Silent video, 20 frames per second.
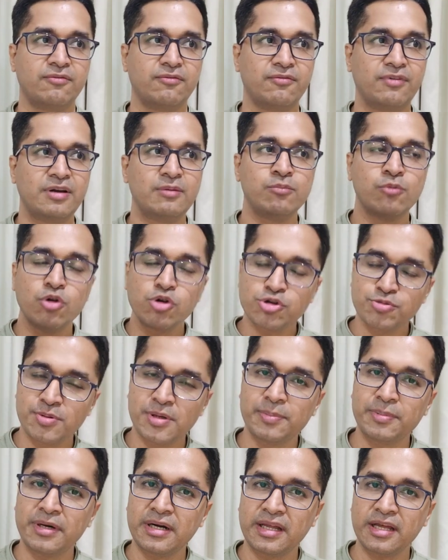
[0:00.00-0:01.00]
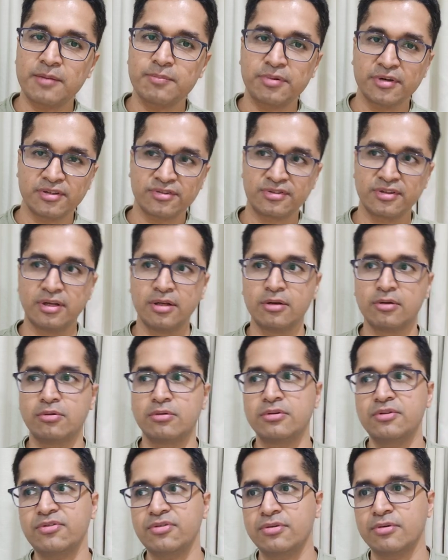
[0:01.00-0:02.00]
When most people take personal
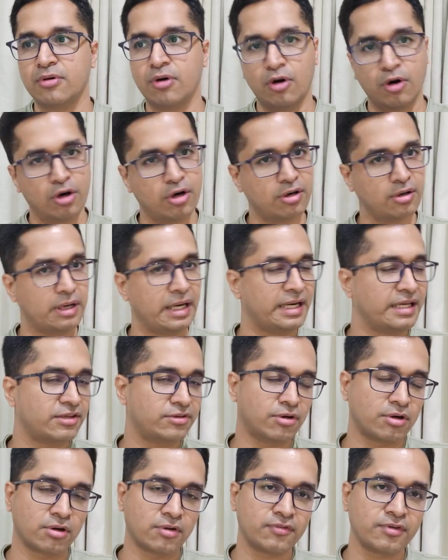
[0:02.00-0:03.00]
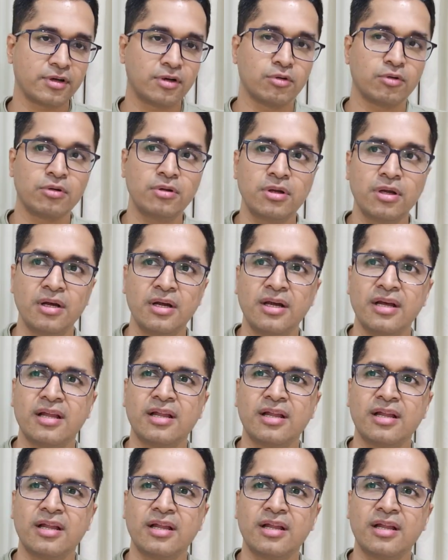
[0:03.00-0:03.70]
loans or any sort of a loan,